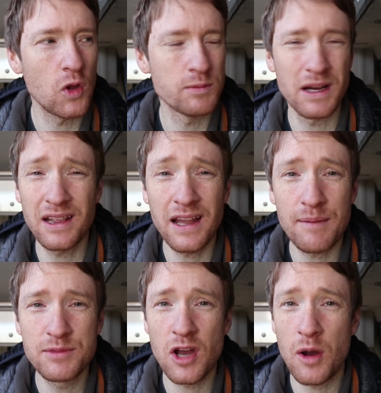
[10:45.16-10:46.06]
hold my
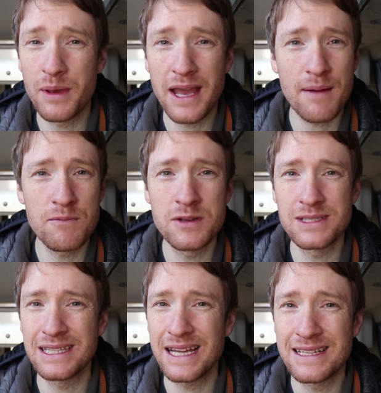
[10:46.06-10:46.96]
laptop,
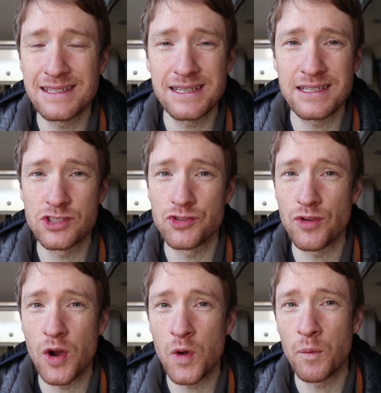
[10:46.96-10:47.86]
cameras, lenses,
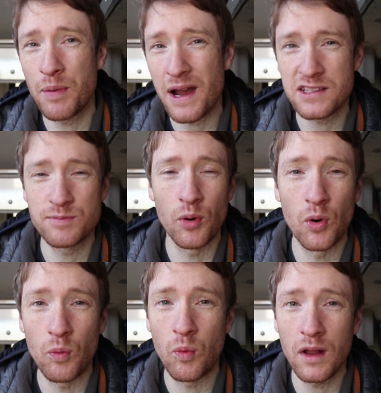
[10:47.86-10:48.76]
drone,
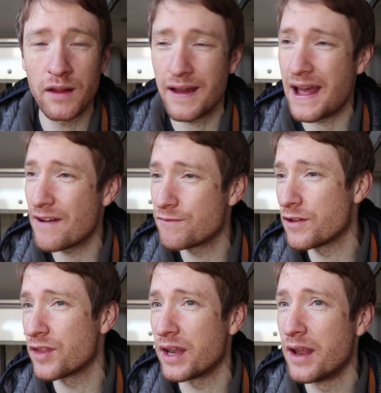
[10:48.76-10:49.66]
passport, wallet,
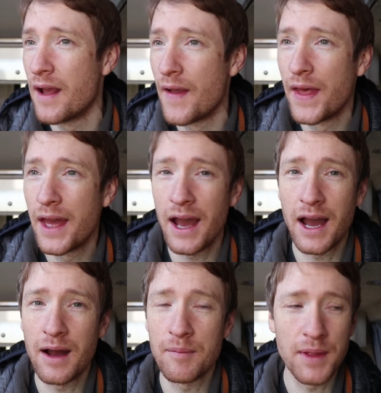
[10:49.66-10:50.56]
everything.
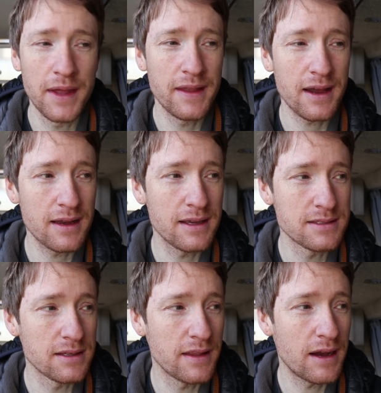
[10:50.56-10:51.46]
Um, and that
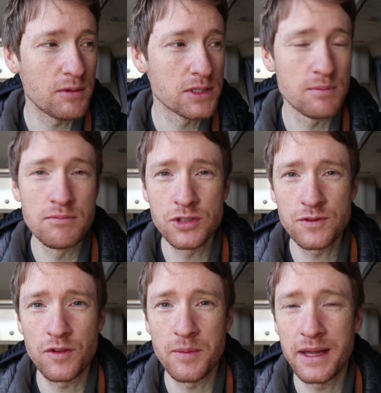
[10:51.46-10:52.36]
is a, that was a
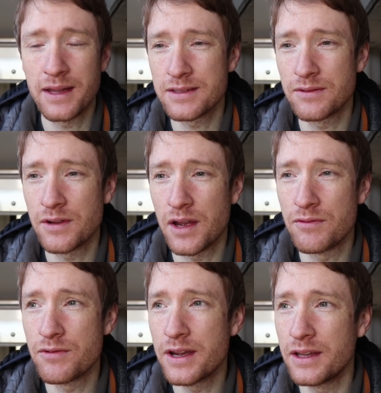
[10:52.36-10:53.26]
must for me. That's a, a,
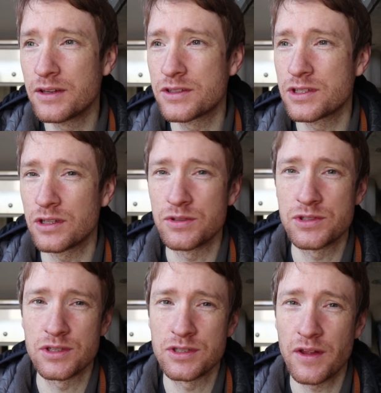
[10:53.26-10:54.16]
really good
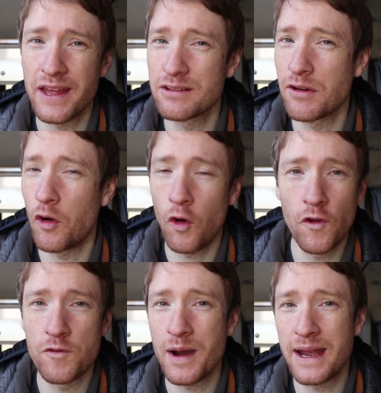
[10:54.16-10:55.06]
solution. So that's where
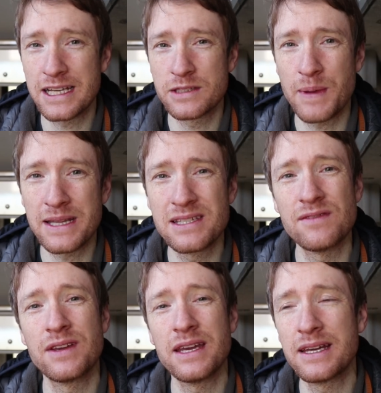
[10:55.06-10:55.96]
all of my
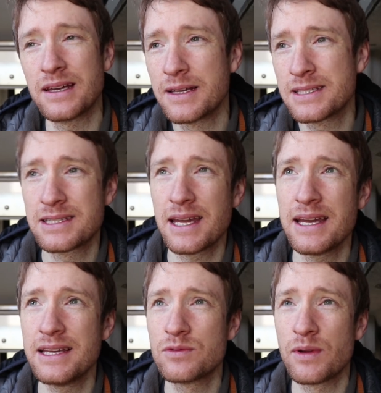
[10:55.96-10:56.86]
expensive gear
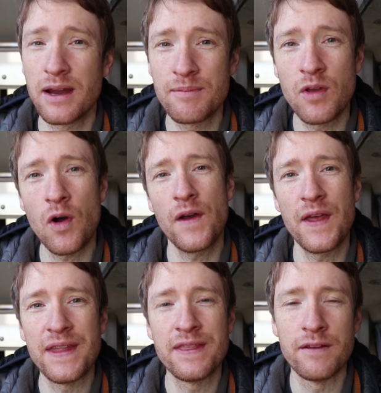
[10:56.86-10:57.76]
stays when I'm not
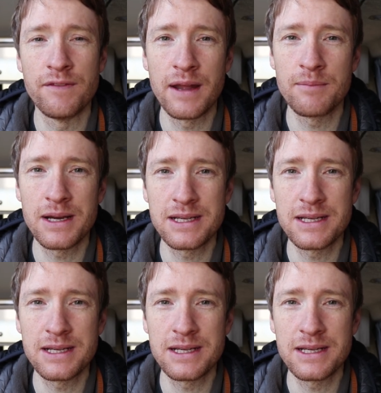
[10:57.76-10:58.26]
in the van